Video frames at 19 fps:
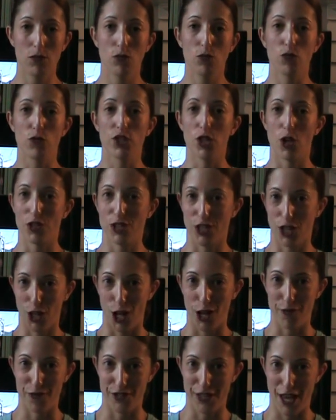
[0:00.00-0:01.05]
results in a
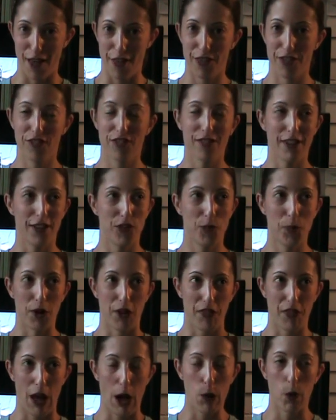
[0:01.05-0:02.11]
lot of deaths, let's put
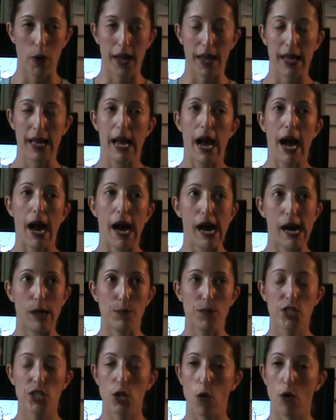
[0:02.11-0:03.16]
it that way.
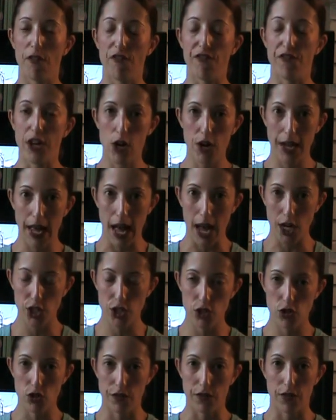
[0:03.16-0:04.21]
So a very
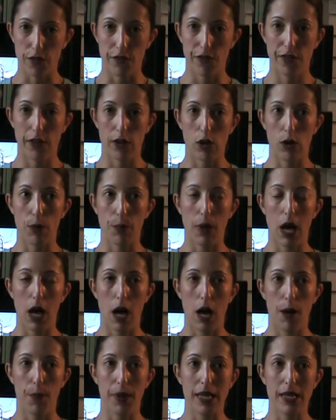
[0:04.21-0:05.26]
action-driven
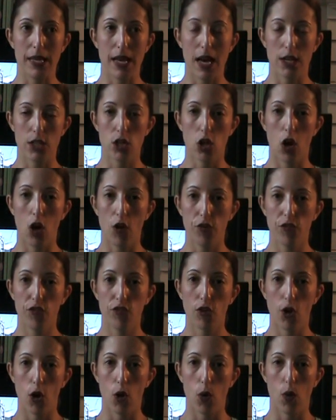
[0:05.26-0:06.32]
film, yet
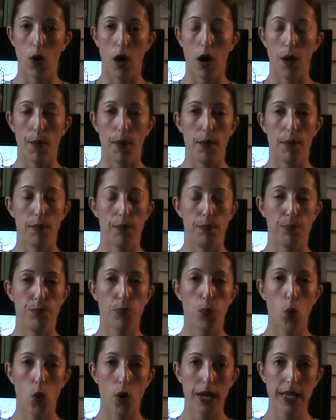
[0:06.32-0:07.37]
also
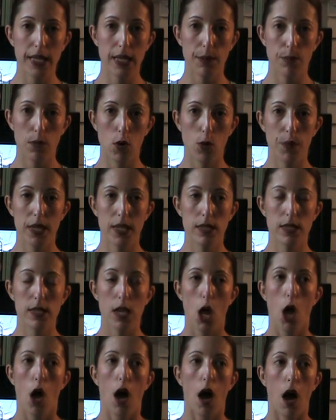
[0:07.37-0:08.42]
poignant moments,
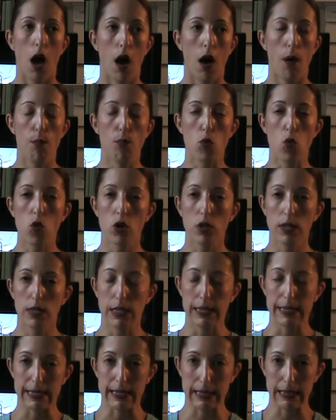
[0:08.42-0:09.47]

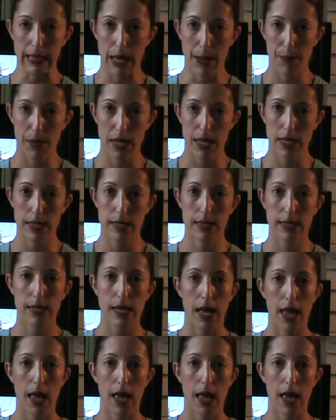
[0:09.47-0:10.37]
moral dilemmas,